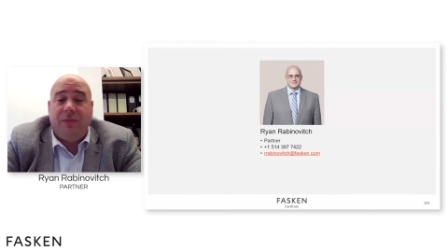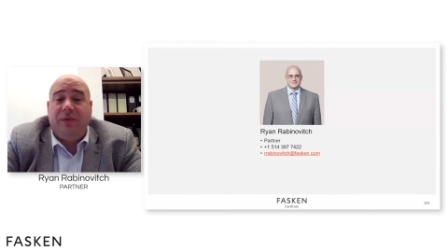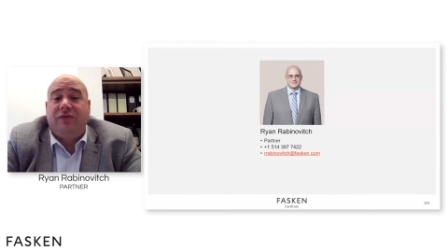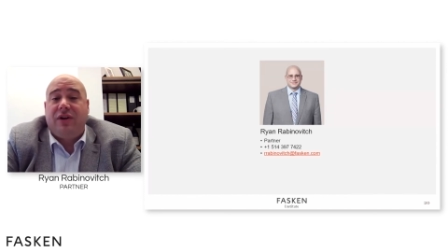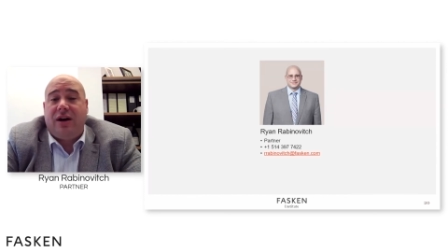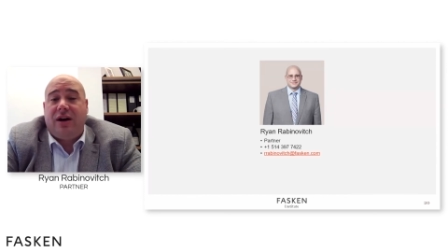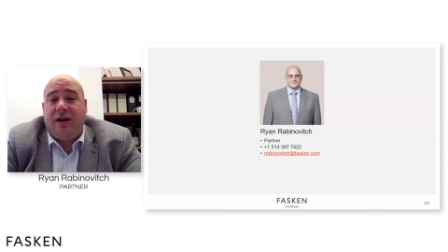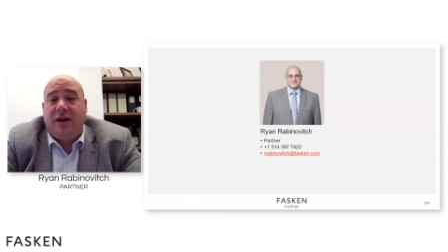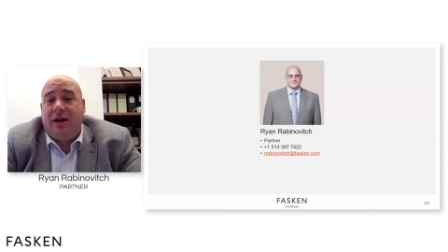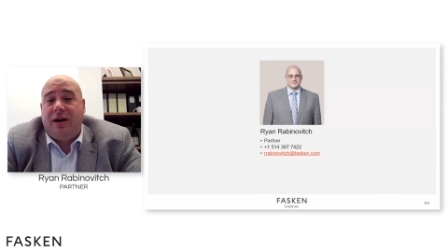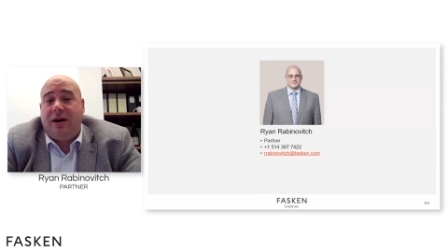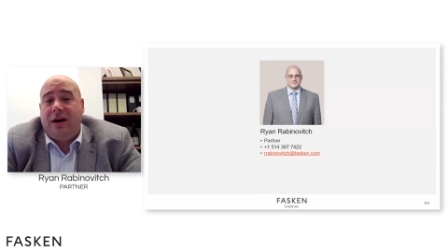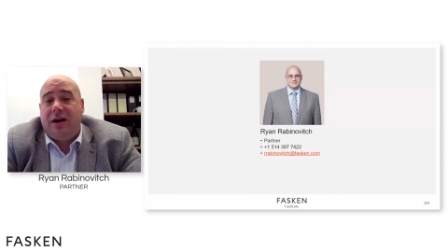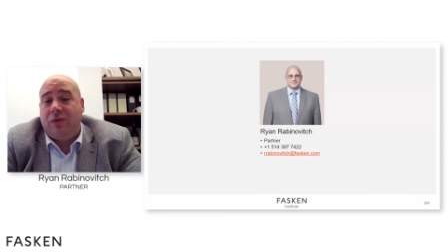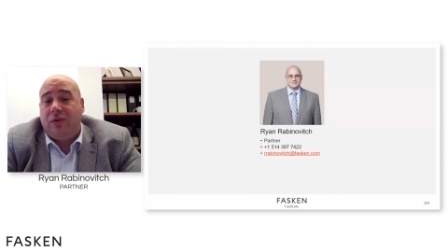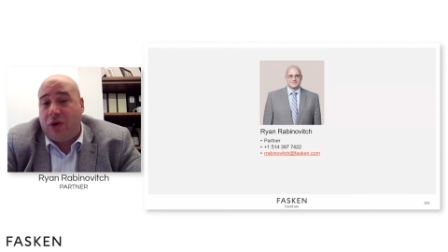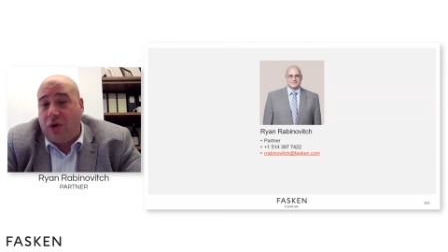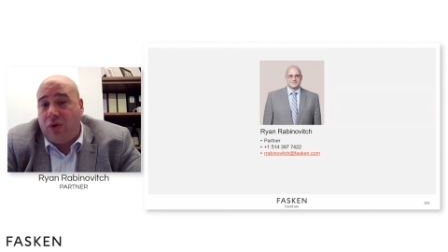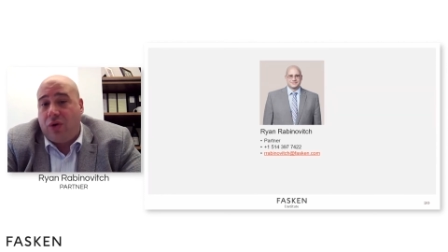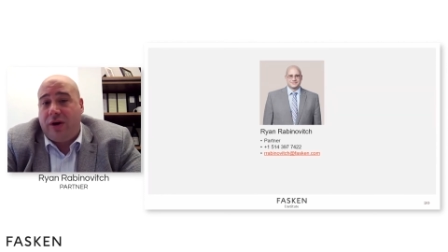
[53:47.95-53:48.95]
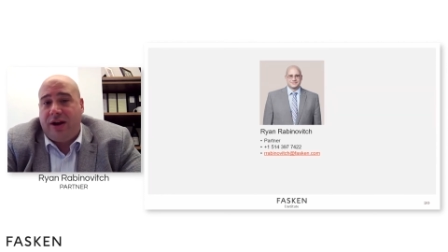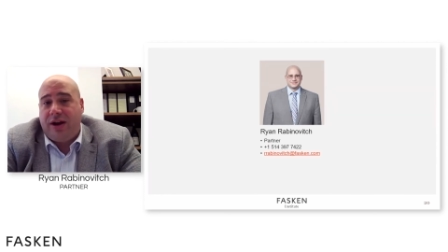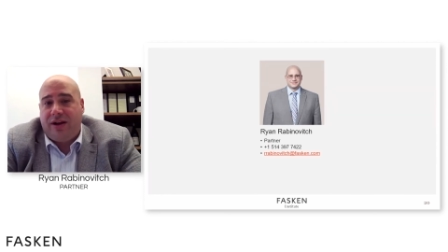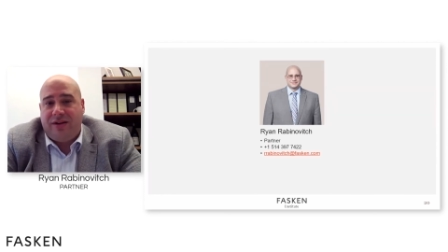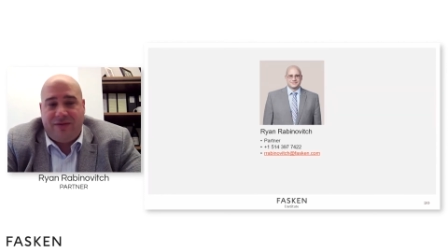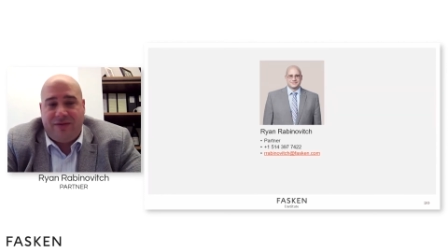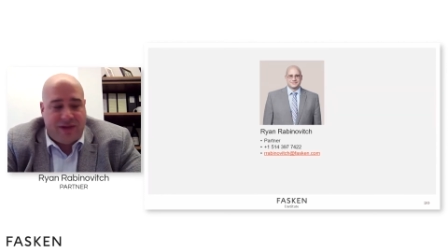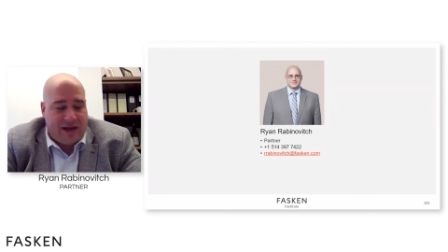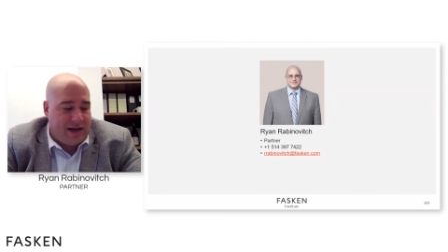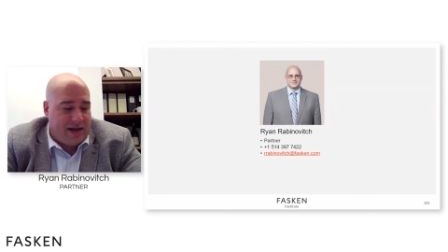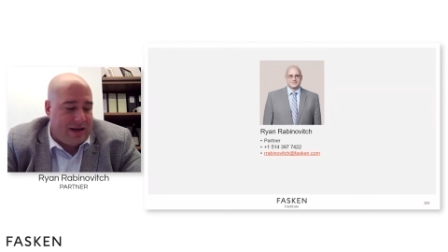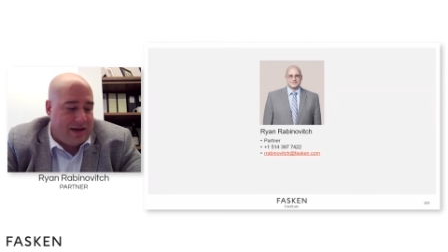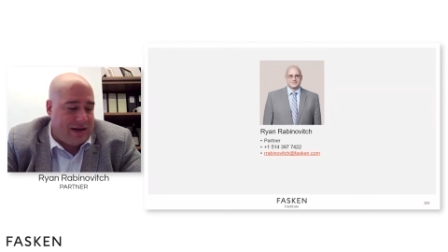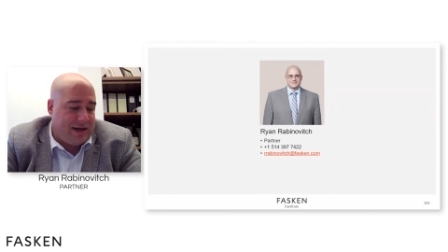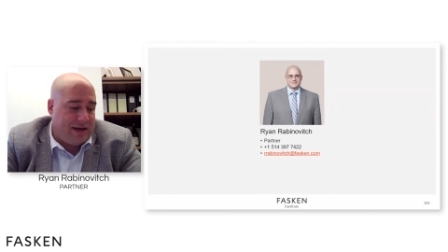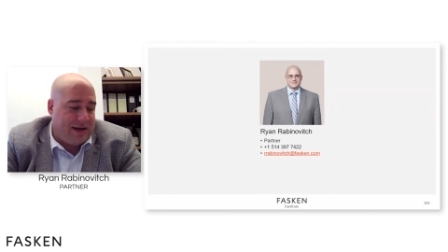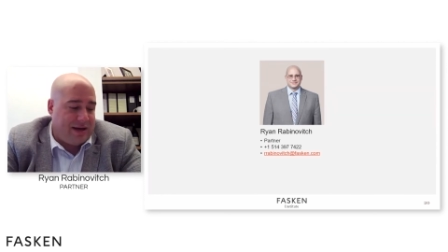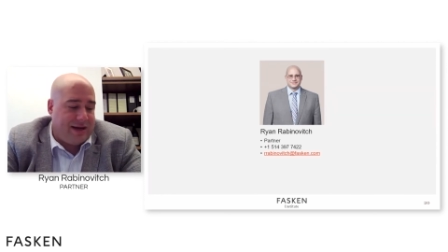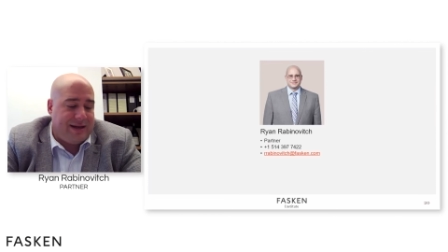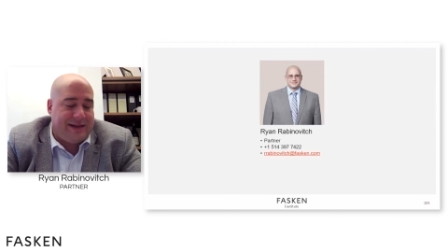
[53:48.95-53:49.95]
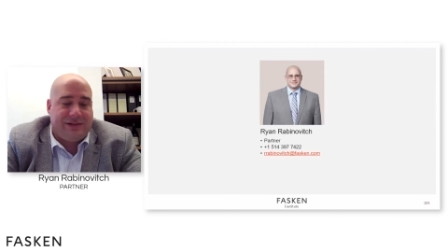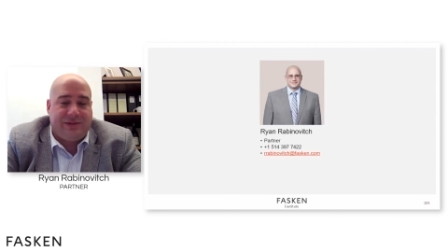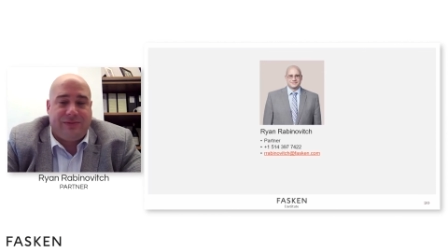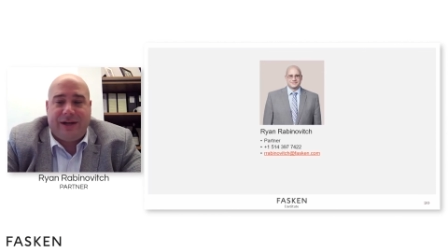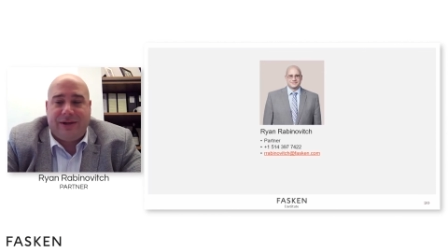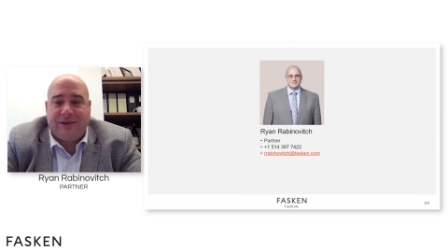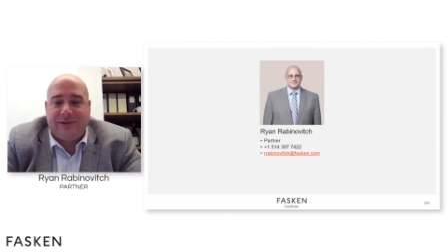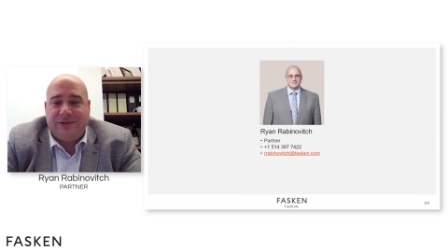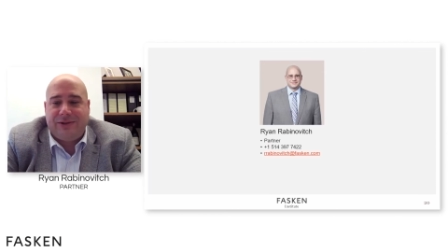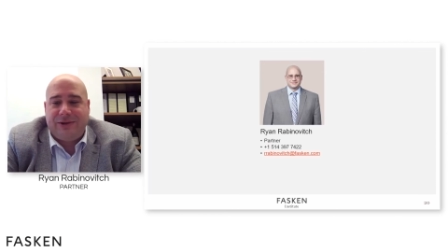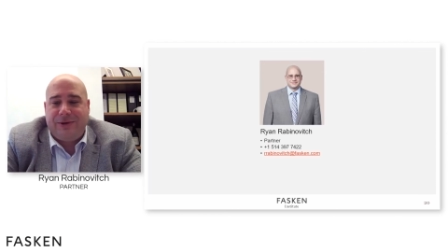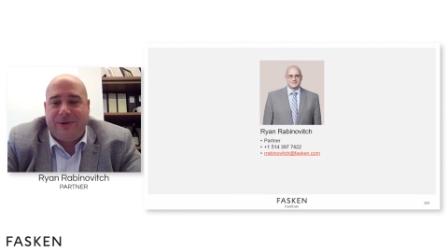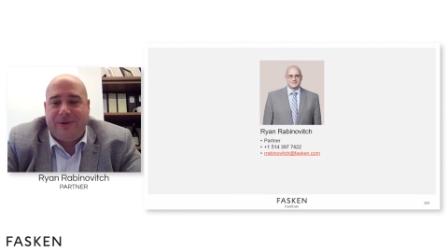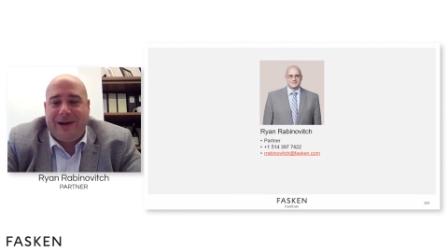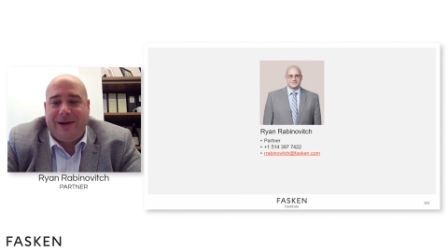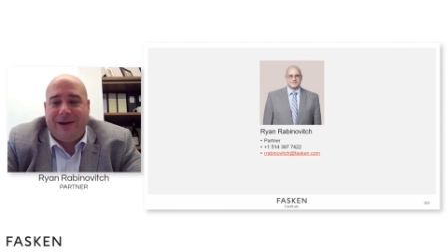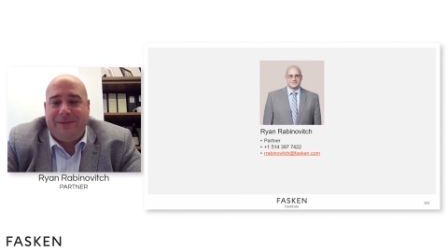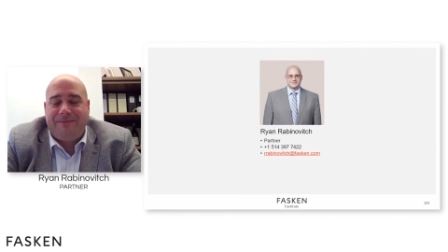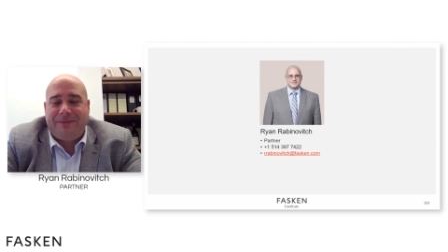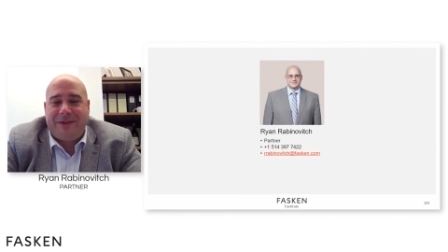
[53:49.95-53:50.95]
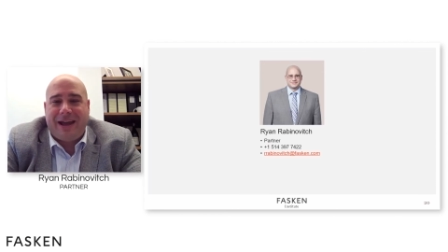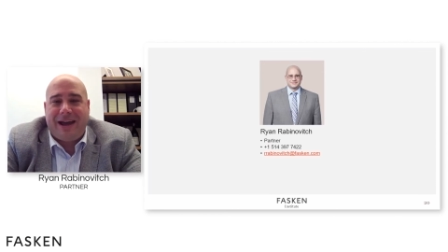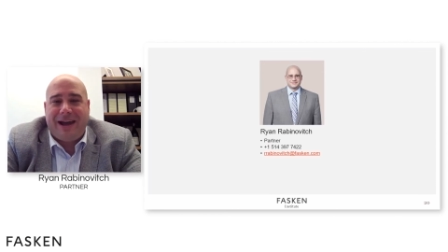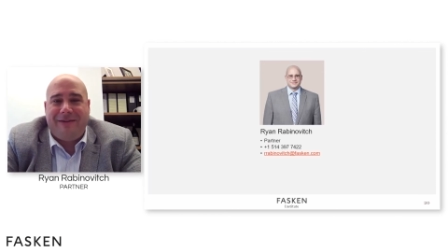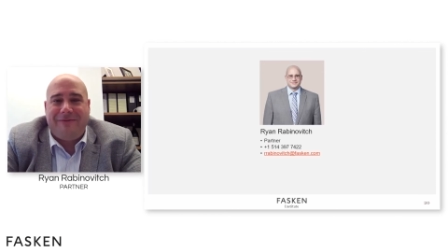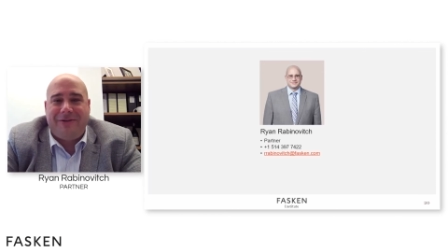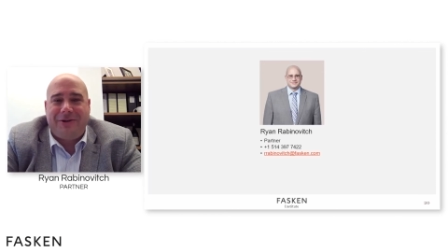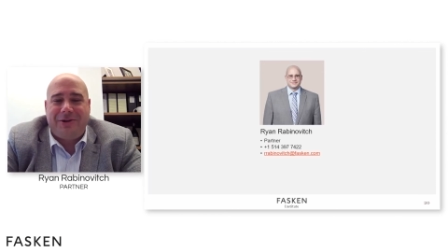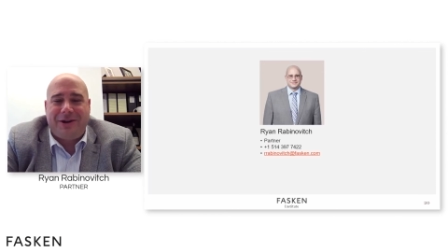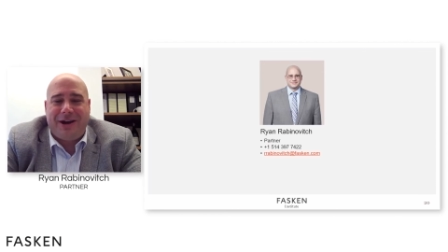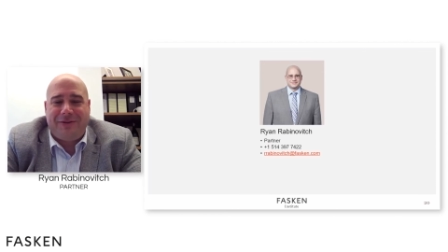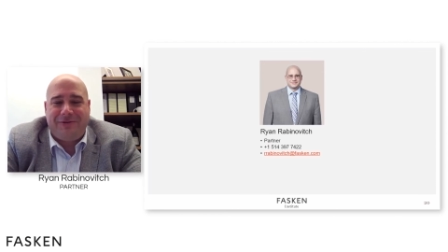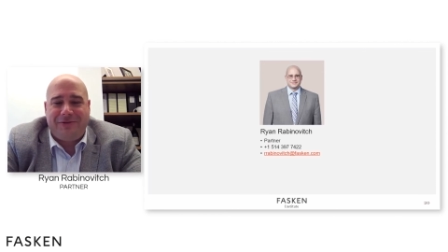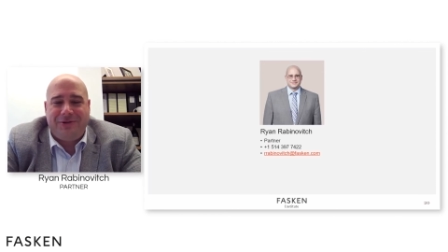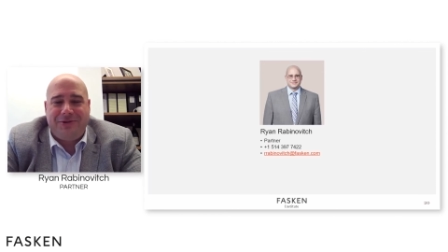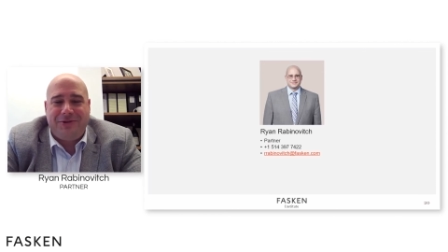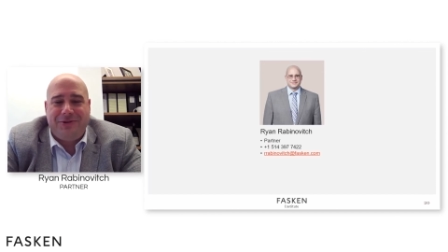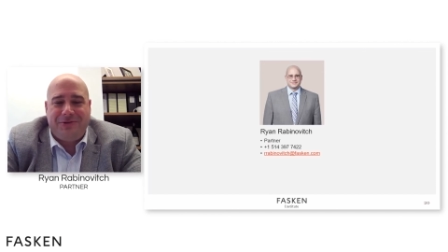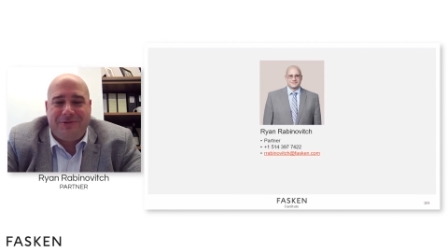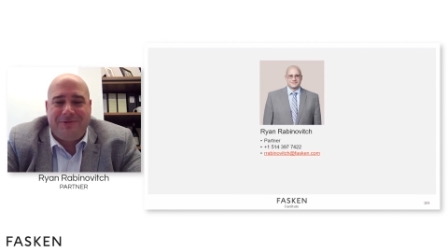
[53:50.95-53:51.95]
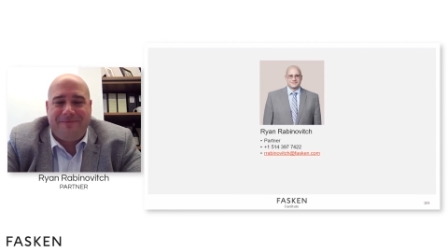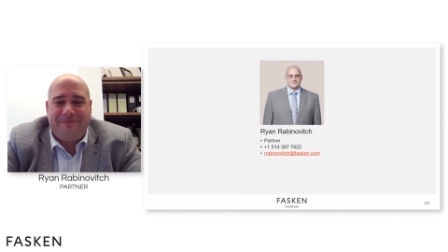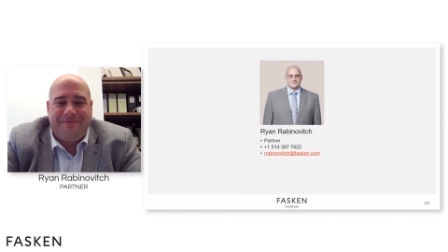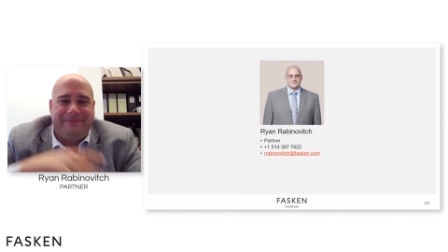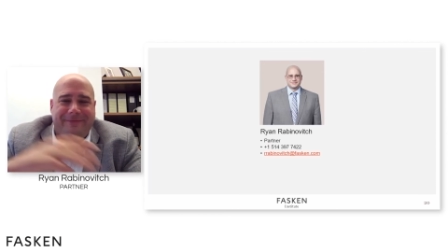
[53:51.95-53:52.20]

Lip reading: We've got a recording of that as well. So have a good afternoon.